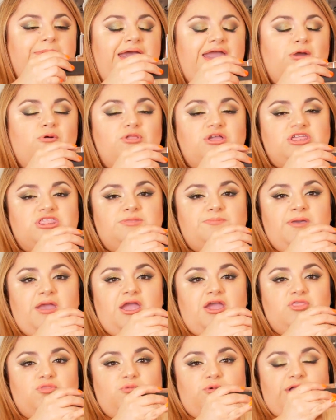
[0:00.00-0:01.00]
in my own
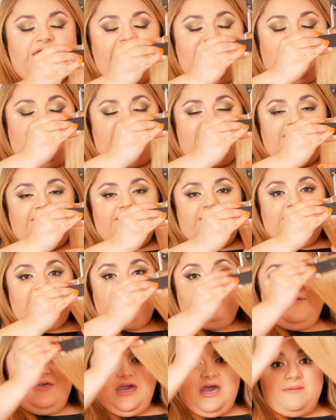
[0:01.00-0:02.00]
experience, when
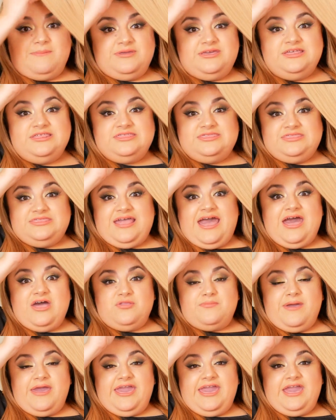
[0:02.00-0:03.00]
he
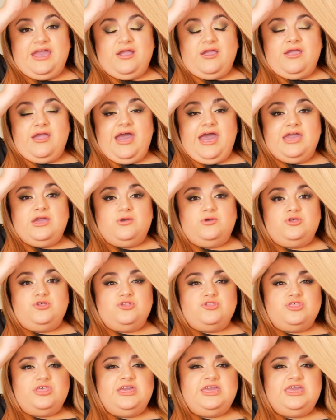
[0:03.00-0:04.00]
styled my hair, I
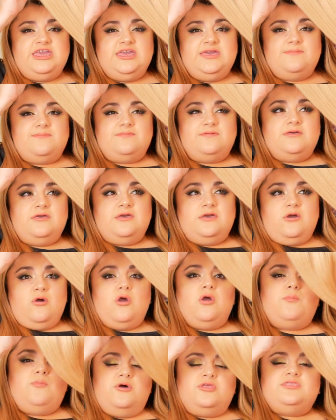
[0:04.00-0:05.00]
usually keep
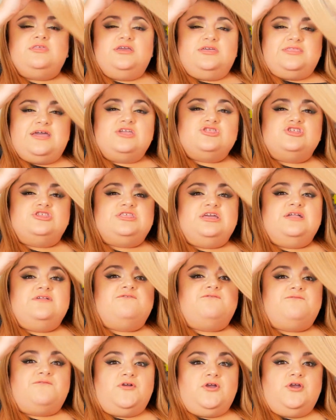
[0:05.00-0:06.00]
or put the extensions
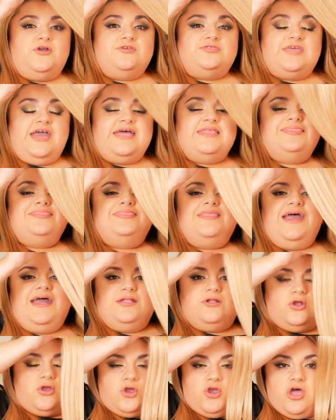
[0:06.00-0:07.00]
in first and
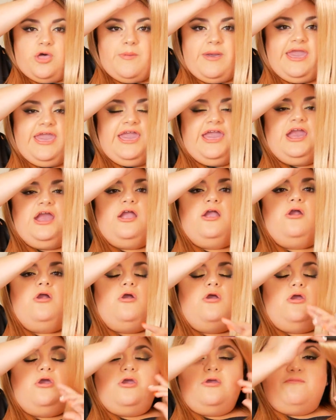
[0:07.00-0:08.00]
then curl my
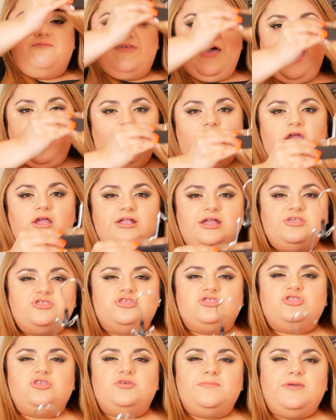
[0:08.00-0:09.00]
hair or flat iron
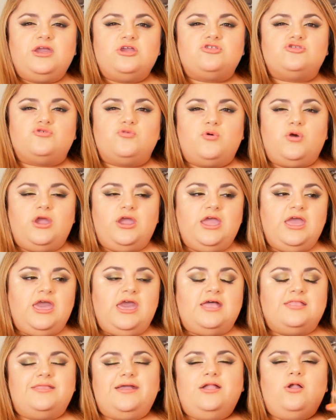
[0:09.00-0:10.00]
it just to make sure
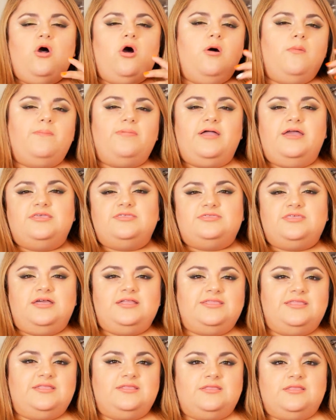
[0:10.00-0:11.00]
that it all blends
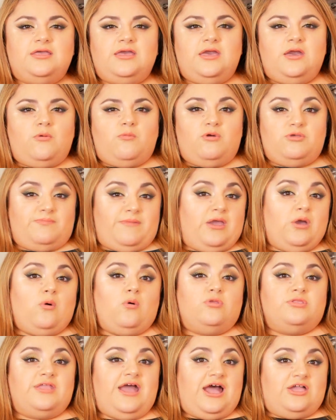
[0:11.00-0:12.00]
in with my
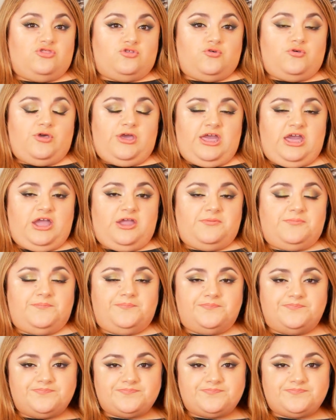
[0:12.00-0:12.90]
own natural hair.